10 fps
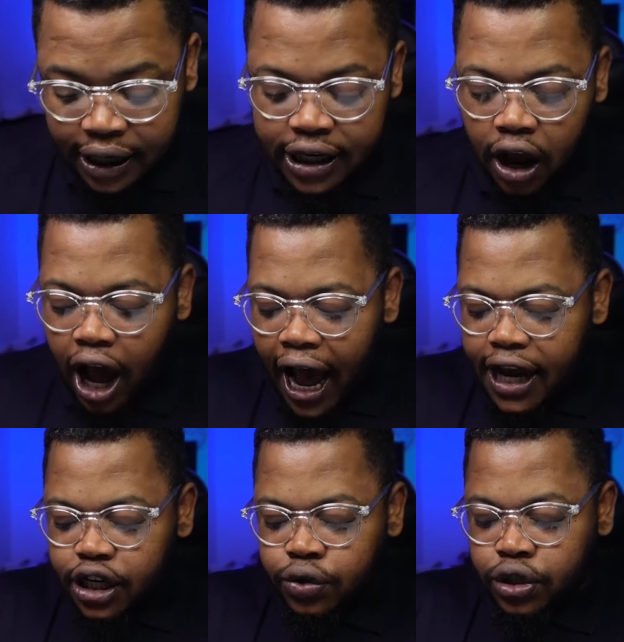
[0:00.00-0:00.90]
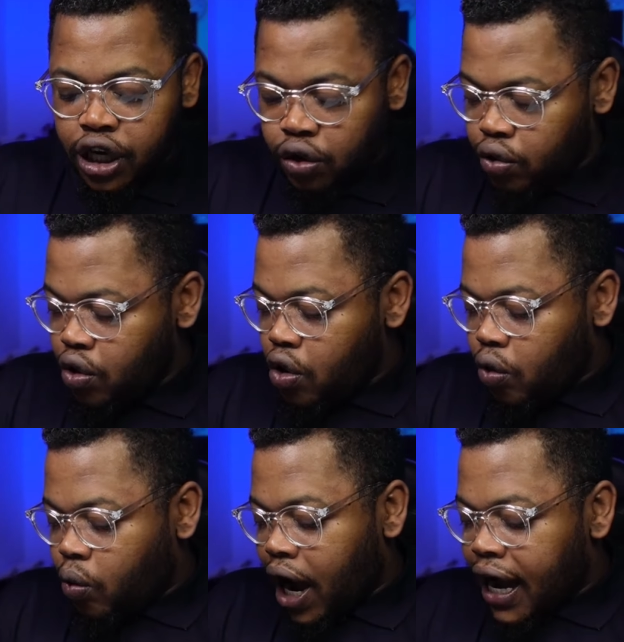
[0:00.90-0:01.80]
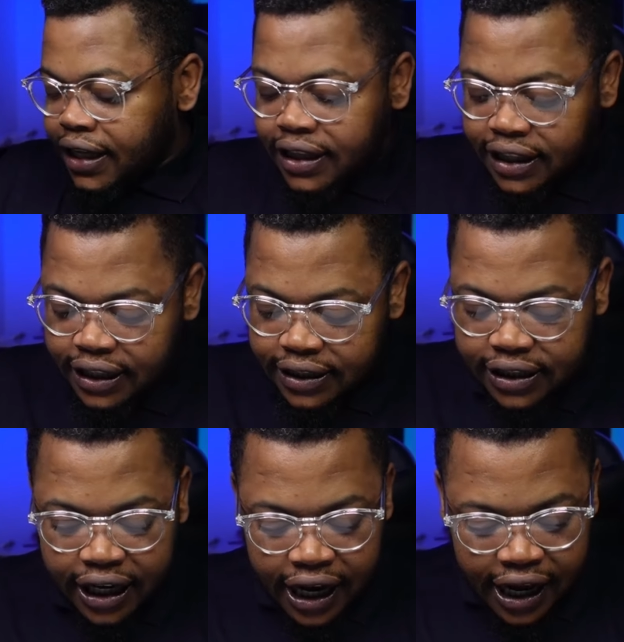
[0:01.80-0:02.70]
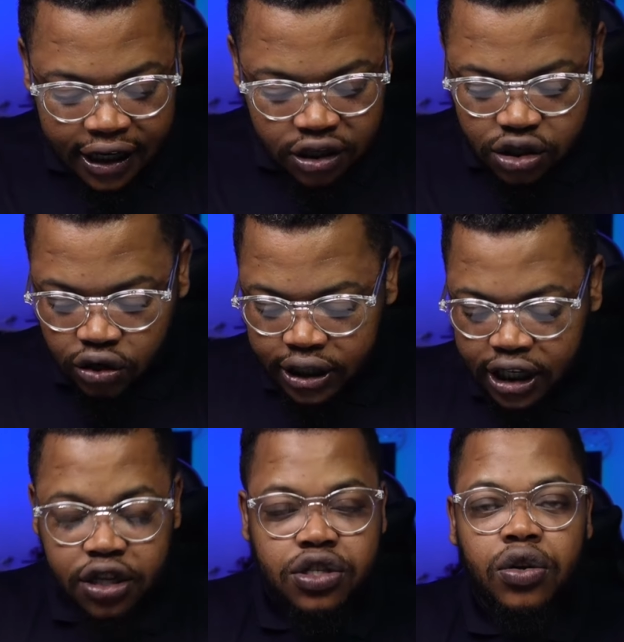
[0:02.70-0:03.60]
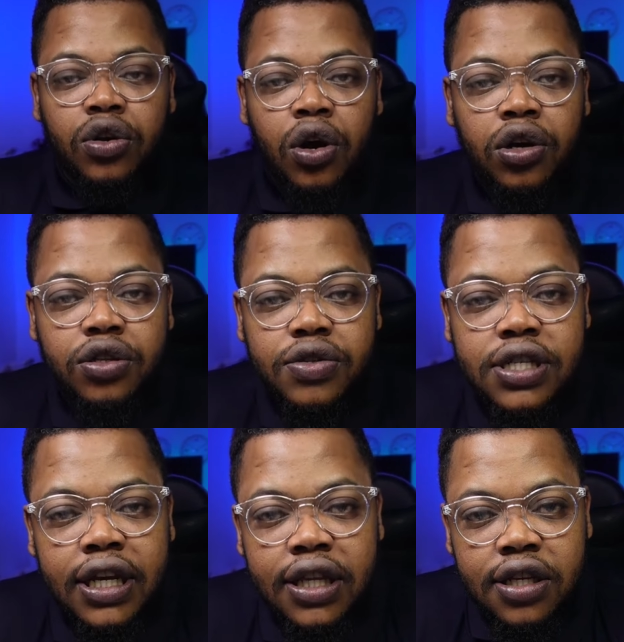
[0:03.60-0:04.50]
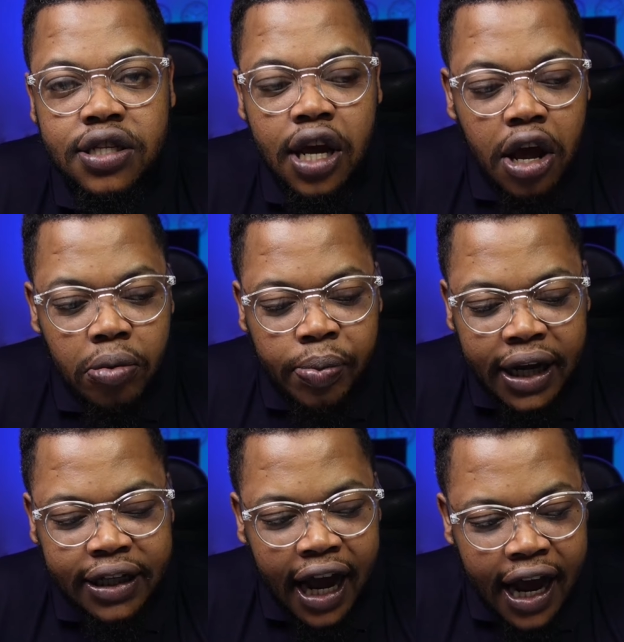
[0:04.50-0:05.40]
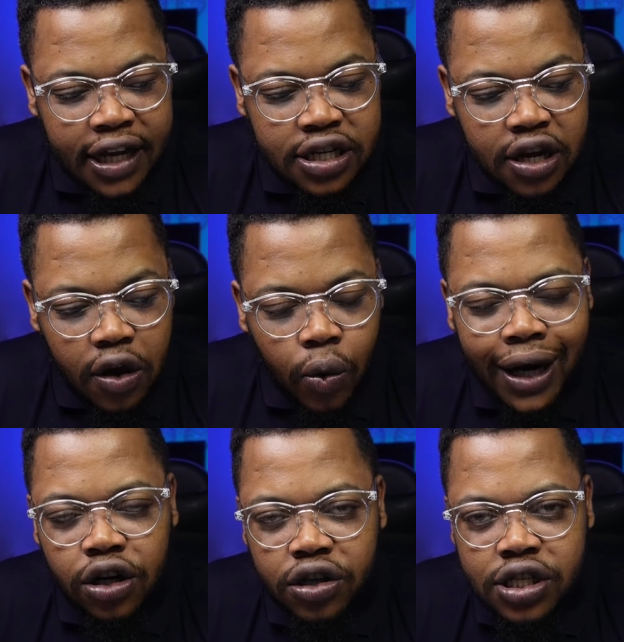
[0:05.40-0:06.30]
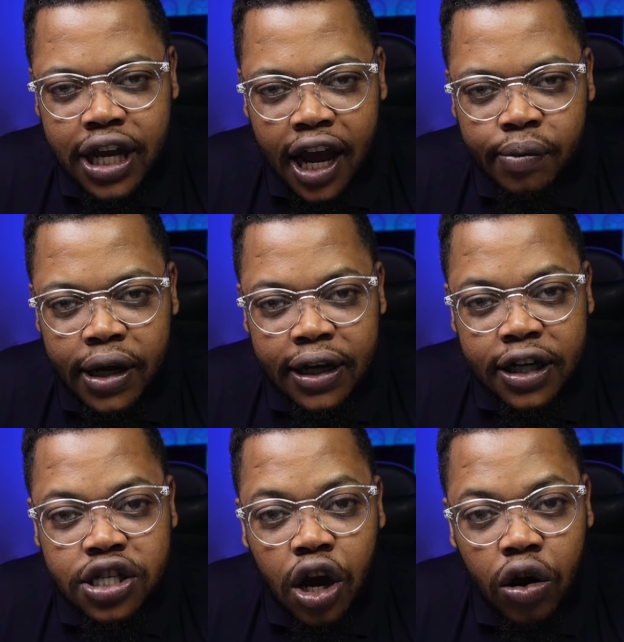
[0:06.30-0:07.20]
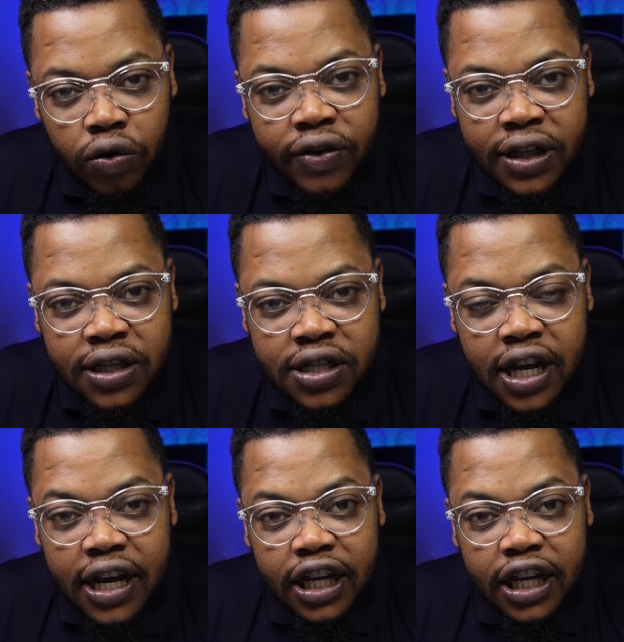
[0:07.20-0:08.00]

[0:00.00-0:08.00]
Now, I don't know why these clients are taking so long to say this, but guys, one last time, let's go over this.